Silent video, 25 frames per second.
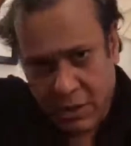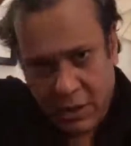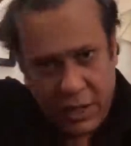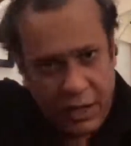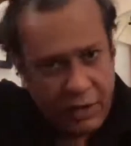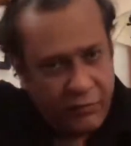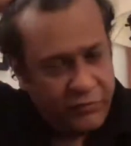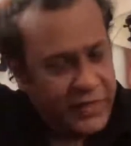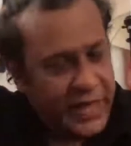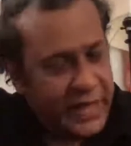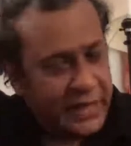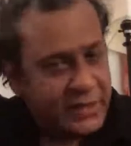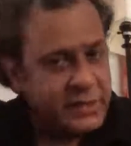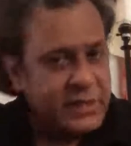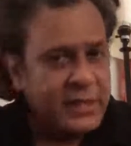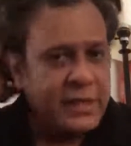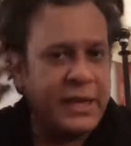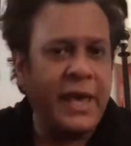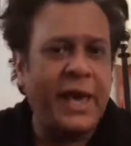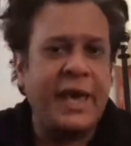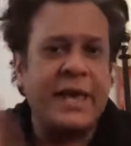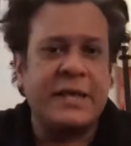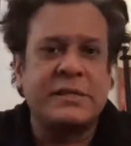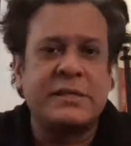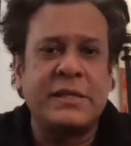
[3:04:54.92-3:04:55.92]
If that's the
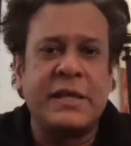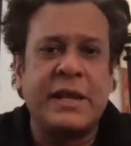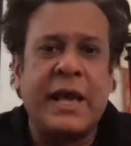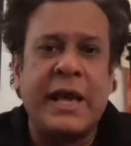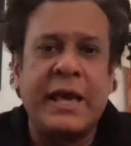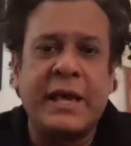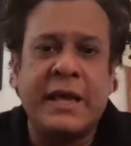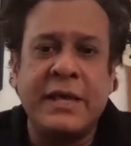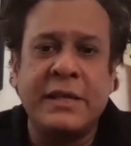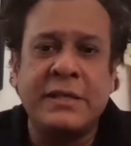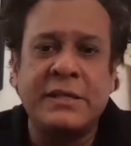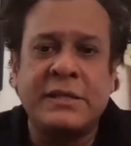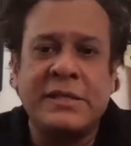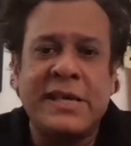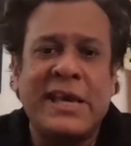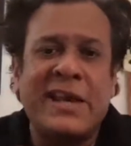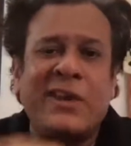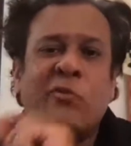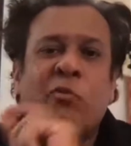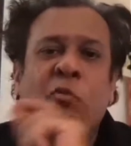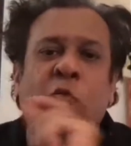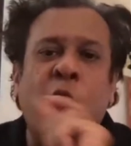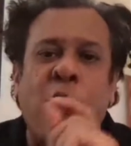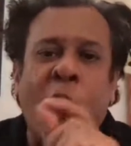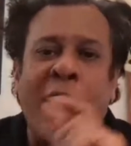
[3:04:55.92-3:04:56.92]
case, then I can
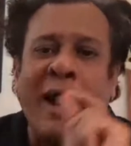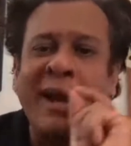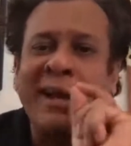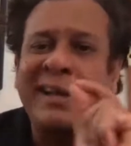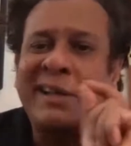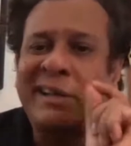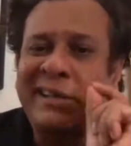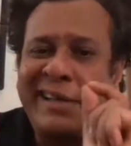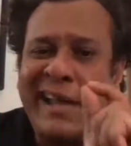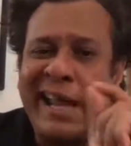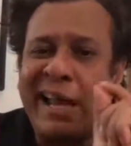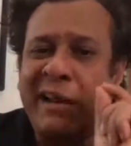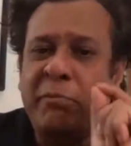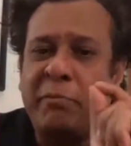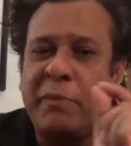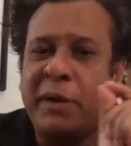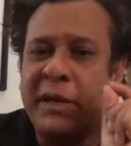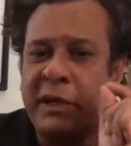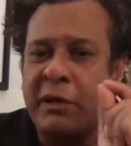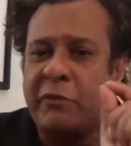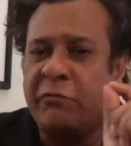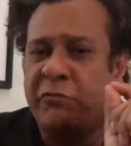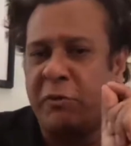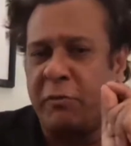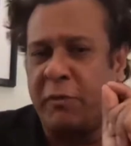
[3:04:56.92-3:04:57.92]
send one
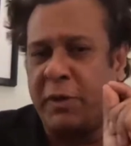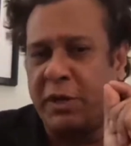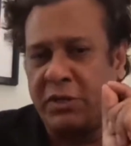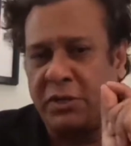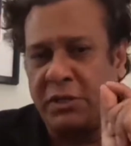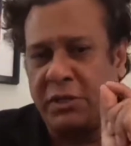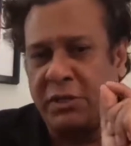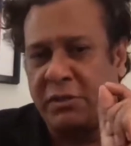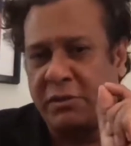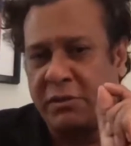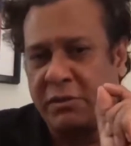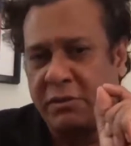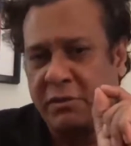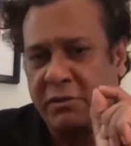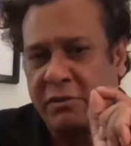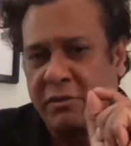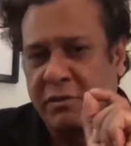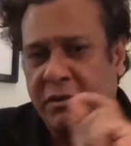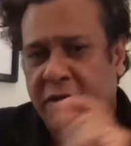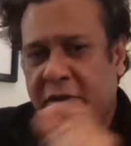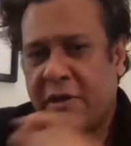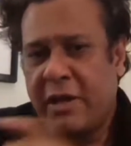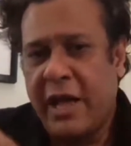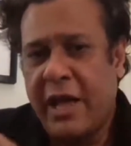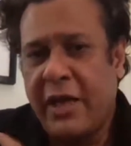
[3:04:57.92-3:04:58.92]
10-bit information
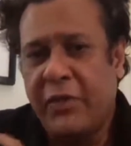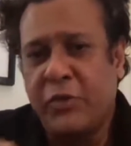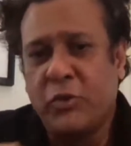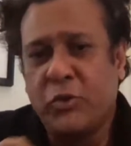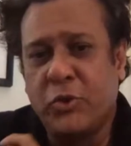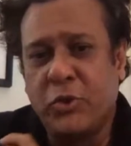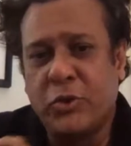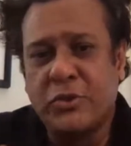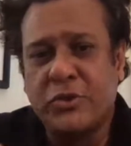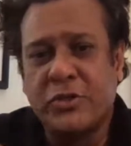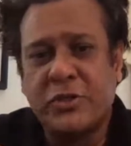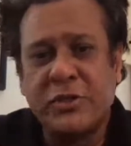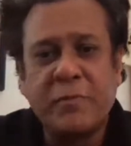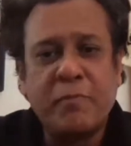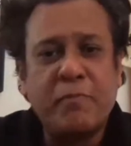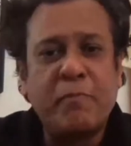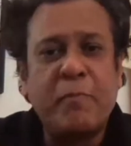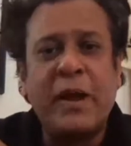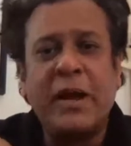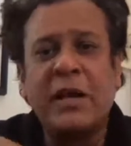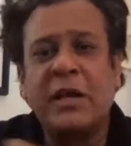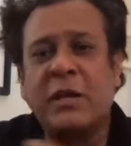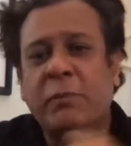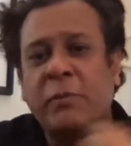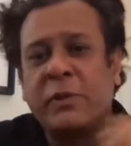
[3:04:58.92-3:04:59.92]
and those
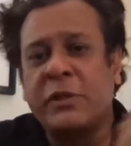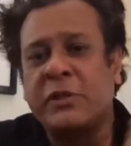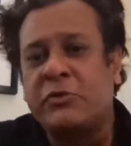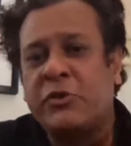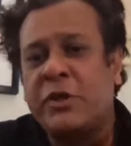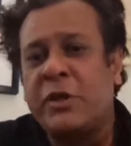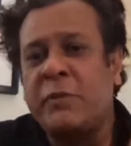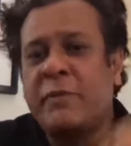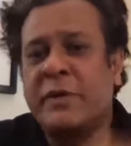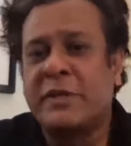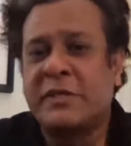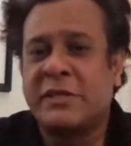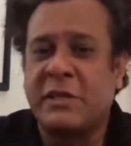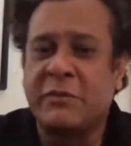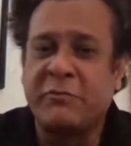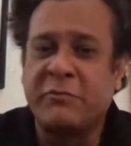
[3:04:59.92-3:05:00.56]
multiple 3 bits